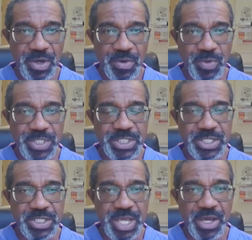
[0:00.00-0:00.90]
which
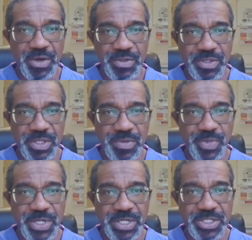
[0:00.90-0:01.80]
is how the
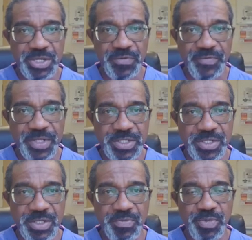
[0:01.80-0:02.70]
body circumvents
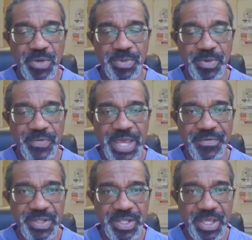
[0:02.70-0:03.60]
the problem of
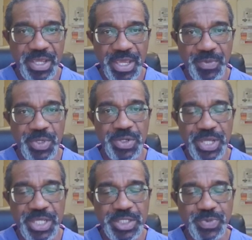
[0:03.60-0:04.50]
having a middle
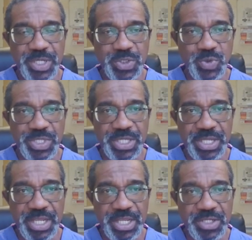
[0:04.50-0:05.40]
ear space within
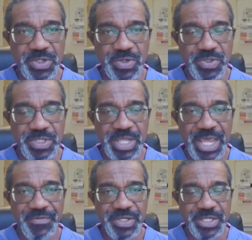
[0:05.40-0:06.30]
an enclosed
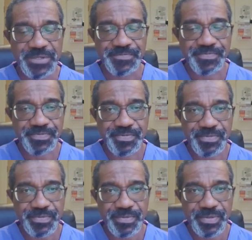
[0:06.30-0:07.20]
cavity.
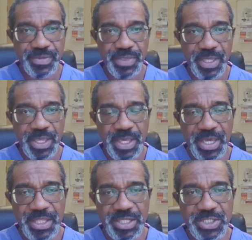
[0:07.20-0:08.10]

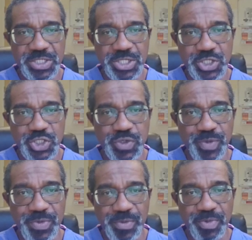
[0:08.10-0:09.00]
And this eustachian tube may
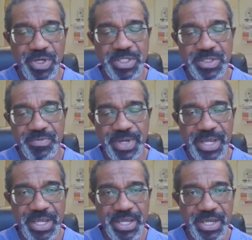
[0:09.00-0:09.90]
be blocked
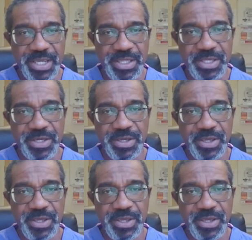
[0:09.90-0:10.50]
by either